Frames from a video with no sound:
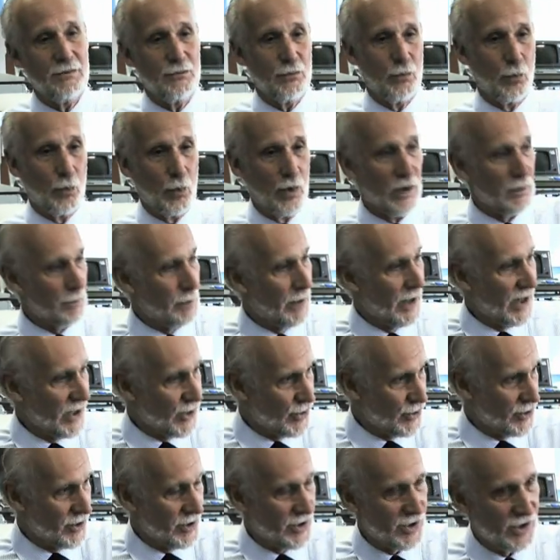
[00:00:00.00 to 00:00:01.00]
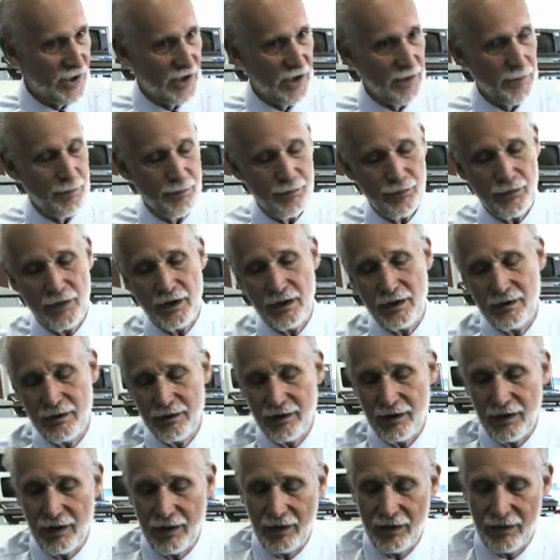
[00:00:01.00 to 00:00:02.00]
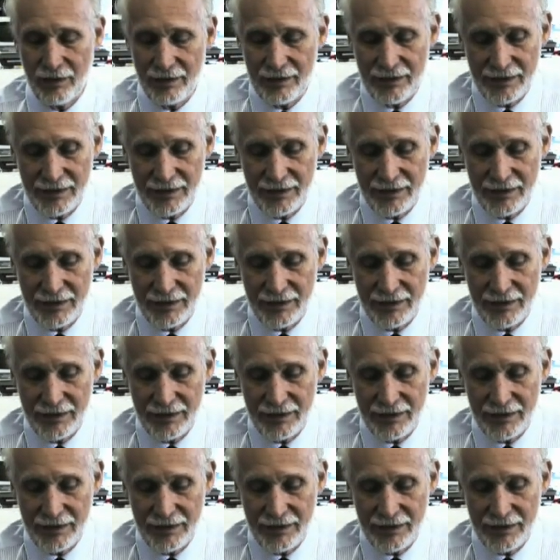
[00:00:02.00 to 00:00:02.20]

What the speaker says: one page at a time in the